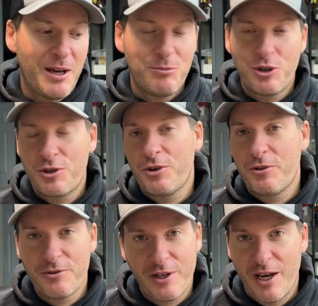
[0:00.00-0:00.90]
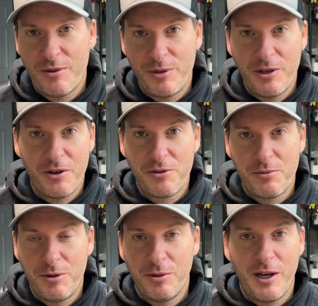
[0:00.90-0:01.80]
I'm sure there's got to be other
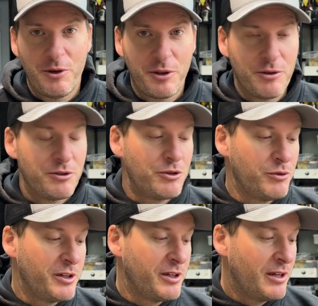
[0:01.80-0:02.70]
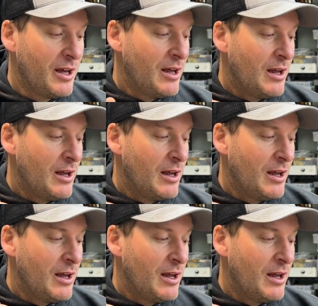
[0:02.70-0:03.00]
people out there doing it.